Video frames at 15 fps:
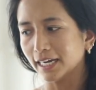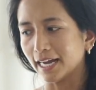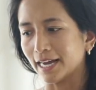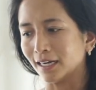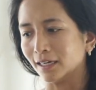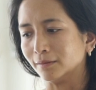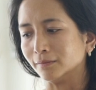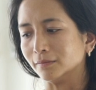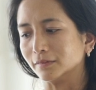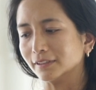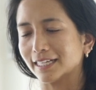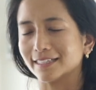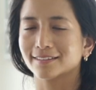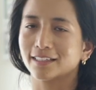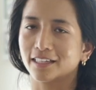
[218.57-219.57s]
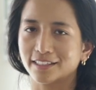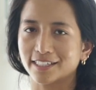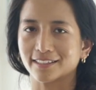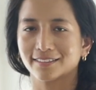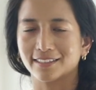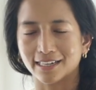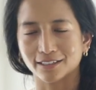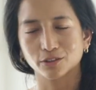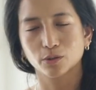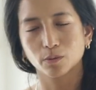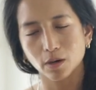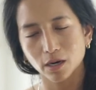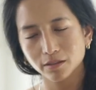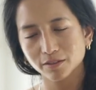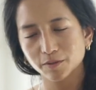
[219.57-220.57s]
That's not the exact
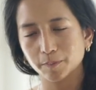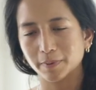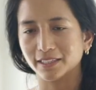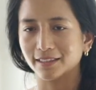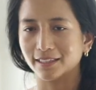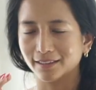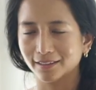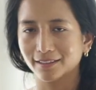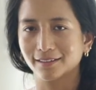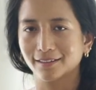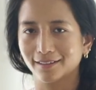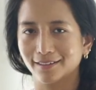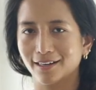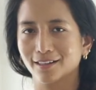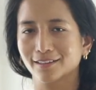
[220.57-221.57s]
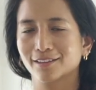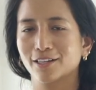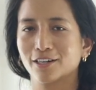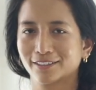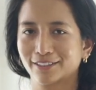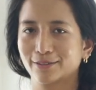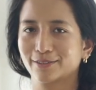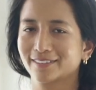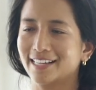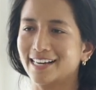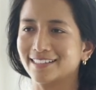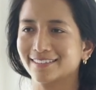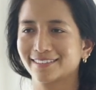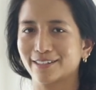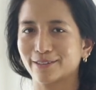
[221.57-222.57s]
quote, but along those
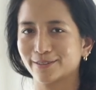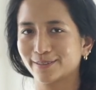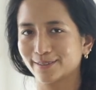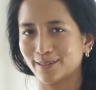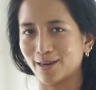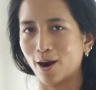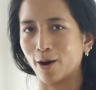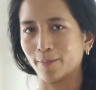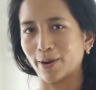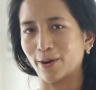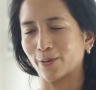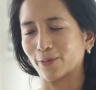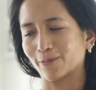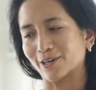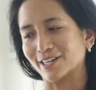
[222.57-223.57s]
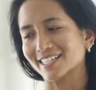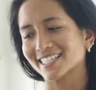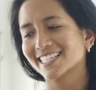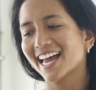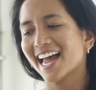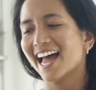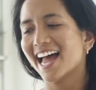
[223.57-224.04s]
lines, those are my own words.